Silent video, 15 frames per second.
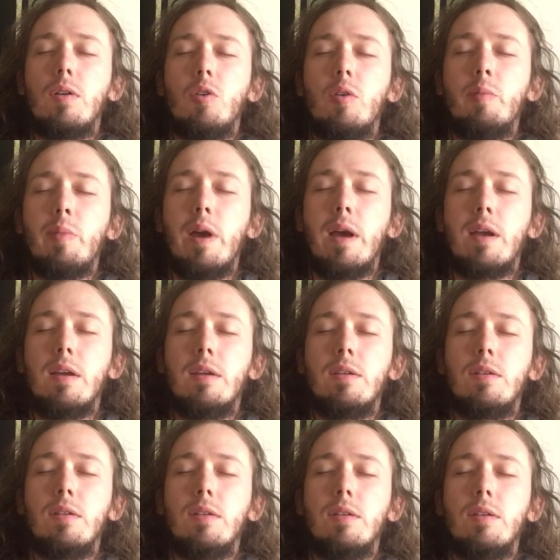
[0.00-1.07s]
going back
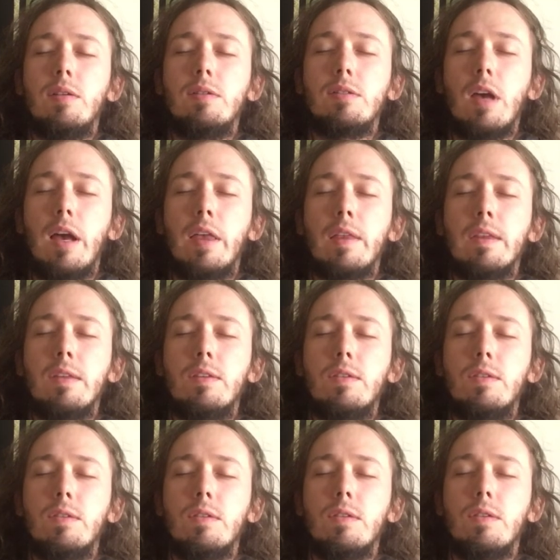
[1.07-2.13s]
into
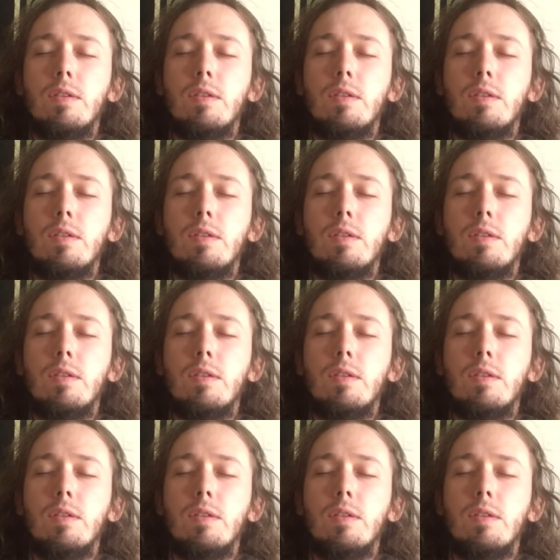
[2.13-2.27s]
silence,